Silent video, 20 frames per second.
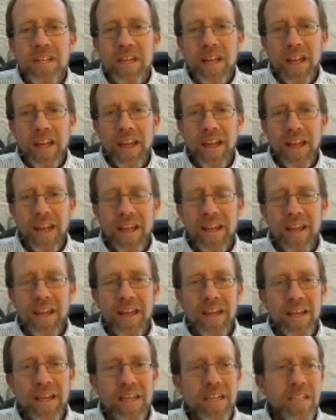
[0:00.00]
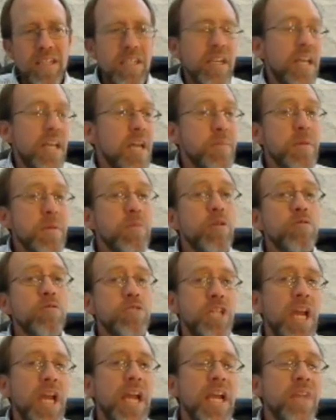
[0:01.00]
And a lot of people will not
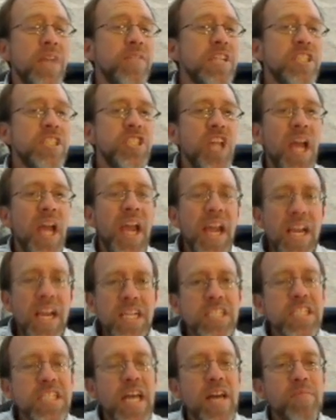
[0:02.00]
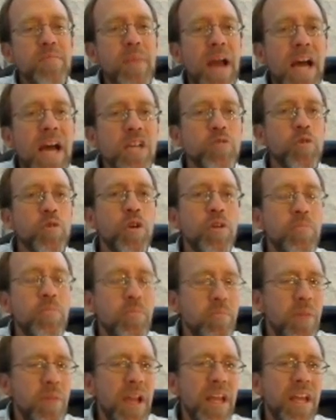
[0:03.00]
cha even change that password,
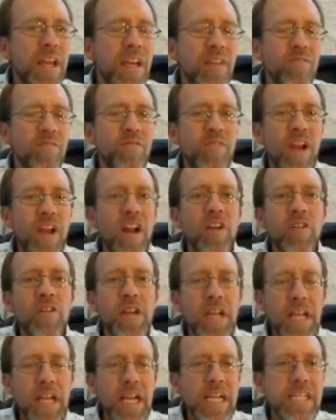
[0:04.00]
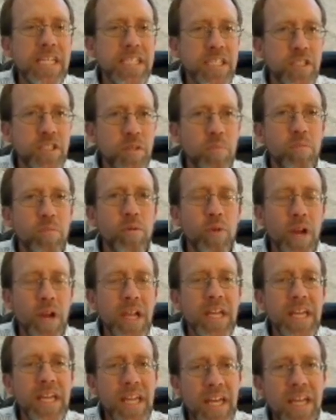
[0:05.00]
making it very easy to
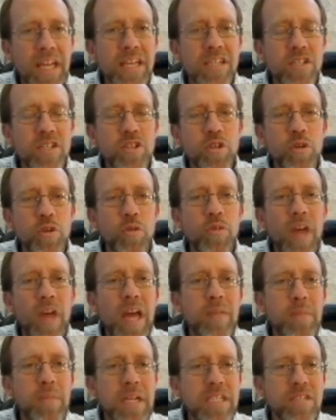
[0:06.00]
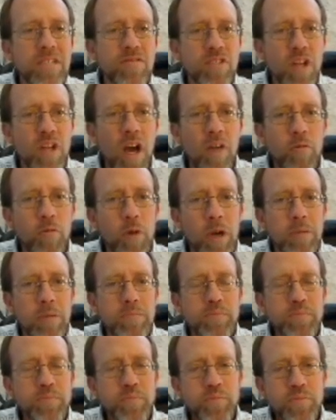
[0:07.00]
break into that piece of software.
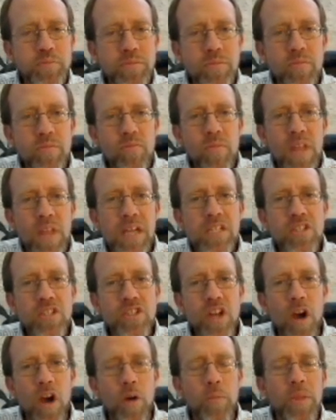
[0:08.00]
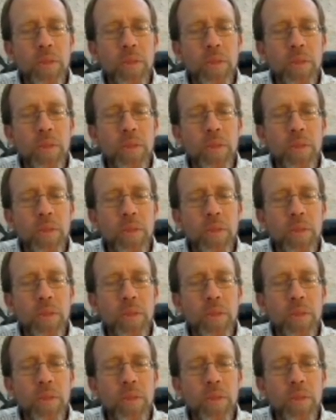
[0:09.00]
So,